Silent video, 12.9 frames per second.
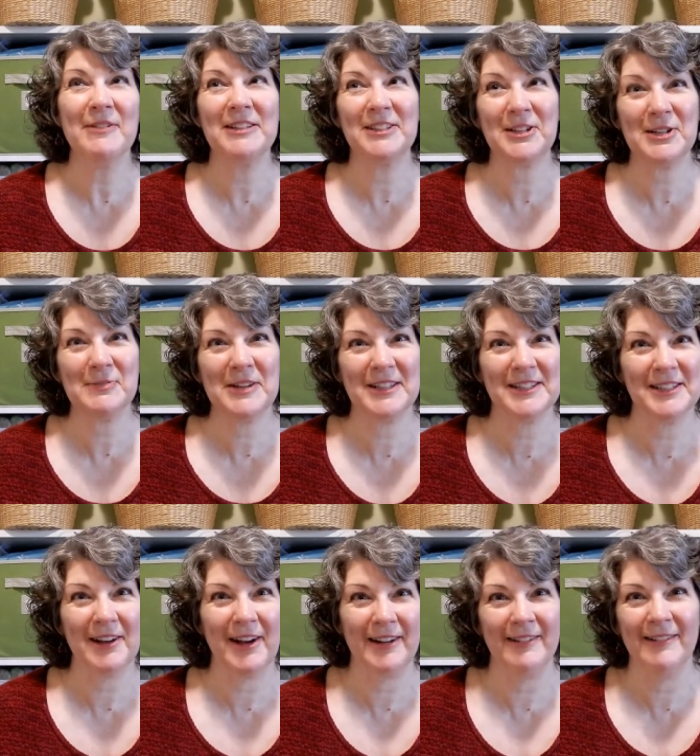But it's good to be
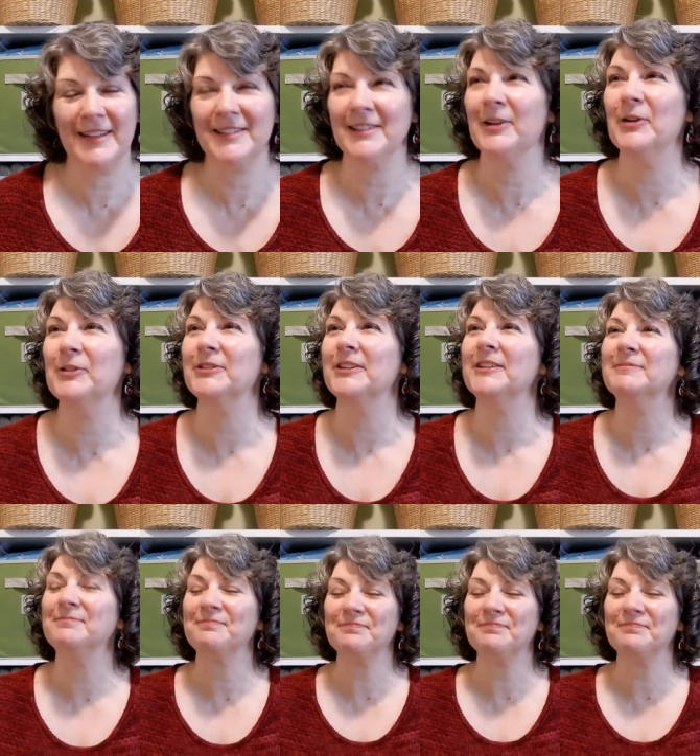inside, nice and cozy.